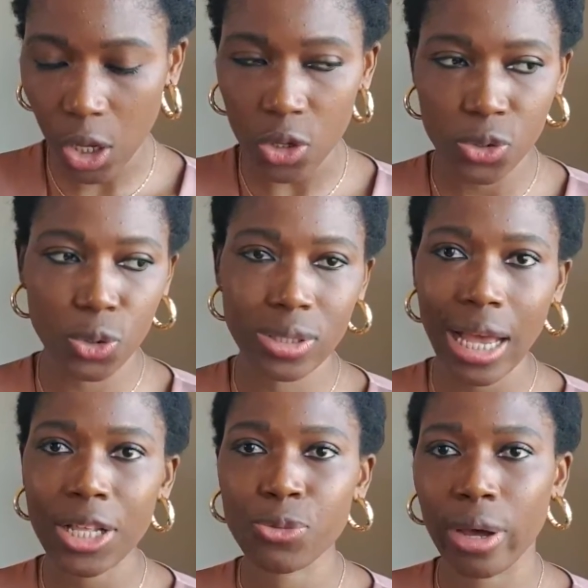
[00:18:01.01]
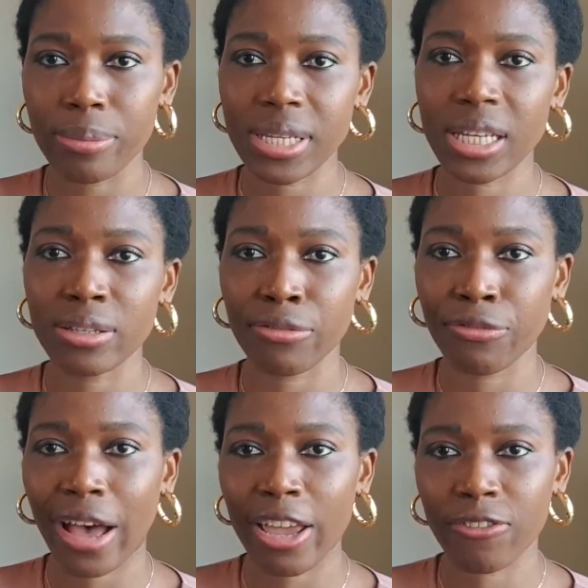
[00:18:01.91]
So that's why I'm taking the
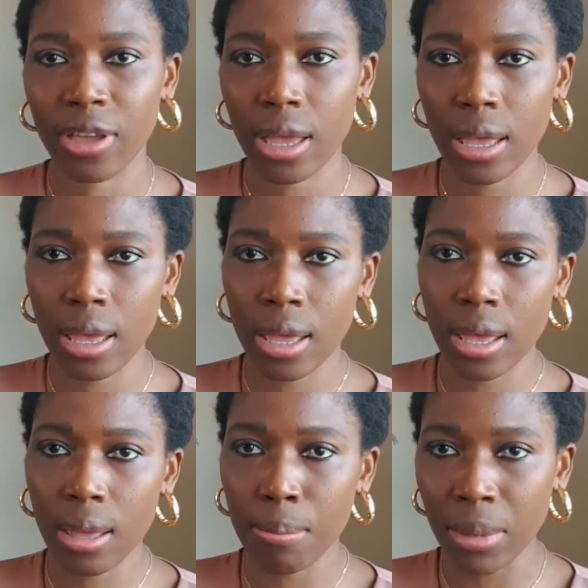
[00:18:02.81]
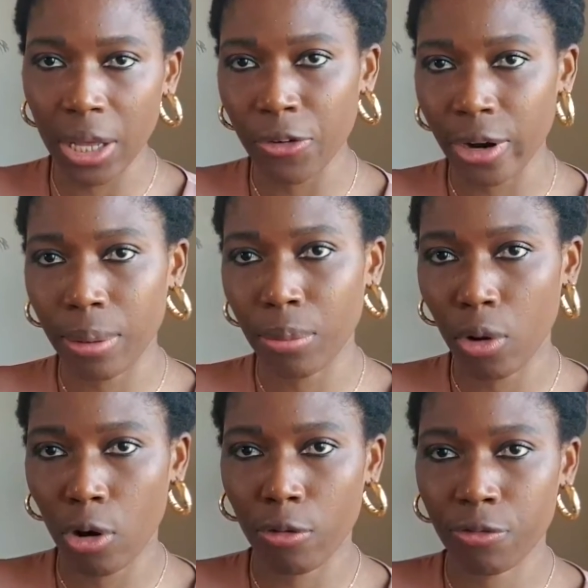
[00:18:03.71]
5 milligram
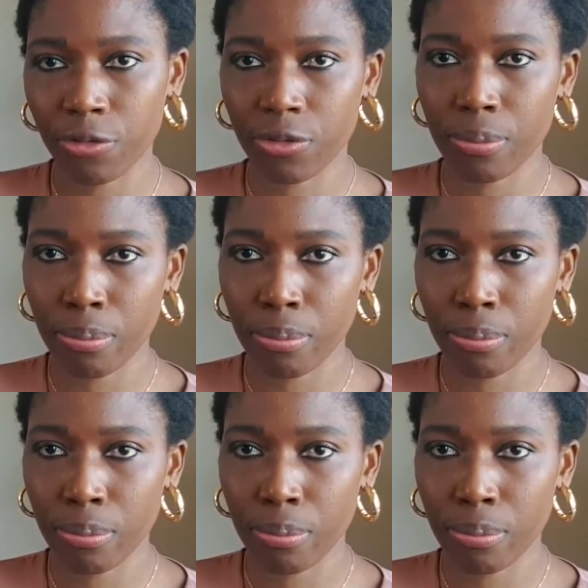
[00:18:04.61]
of